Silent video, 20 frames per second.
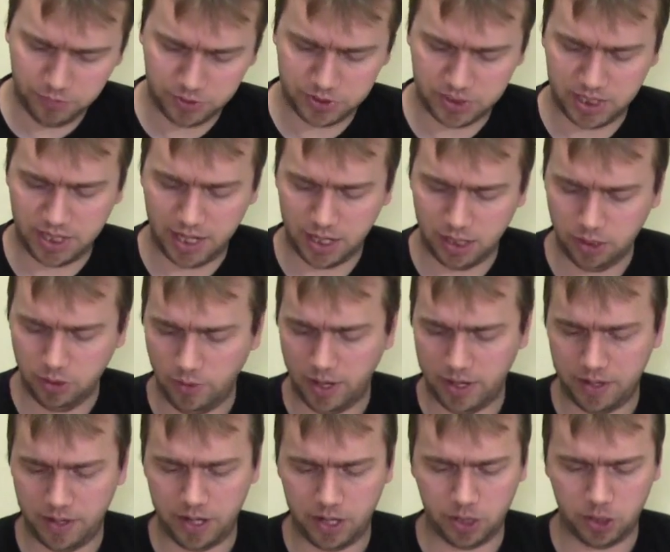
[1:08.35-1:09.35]
There's a yellow
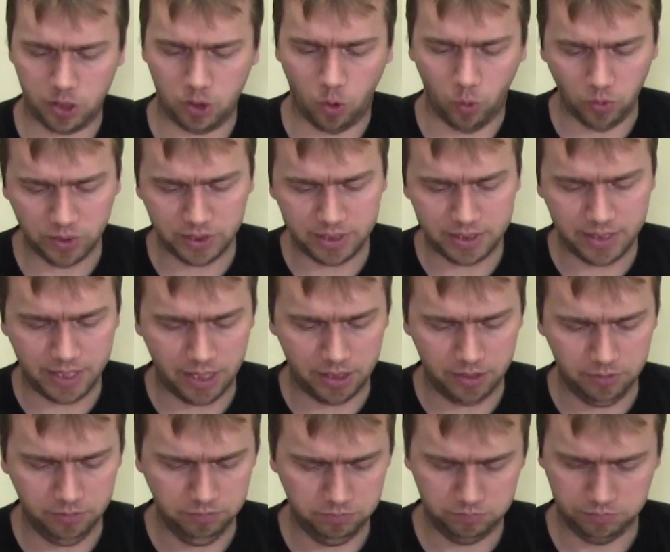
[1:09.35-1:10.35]
and then a golden
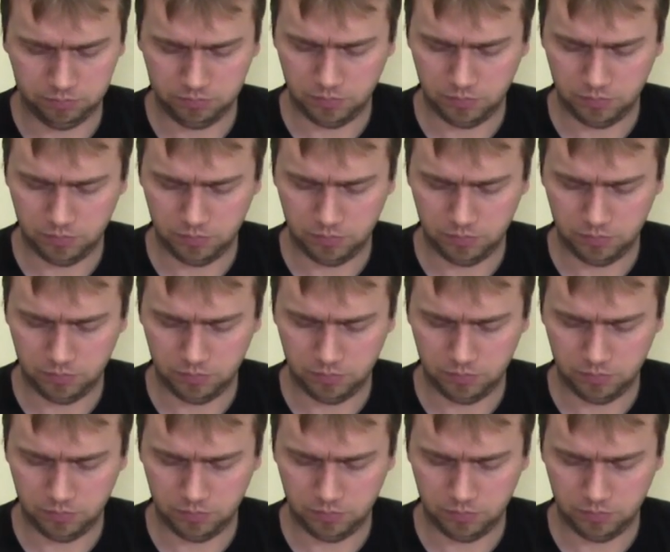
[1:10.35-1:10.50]
yellow.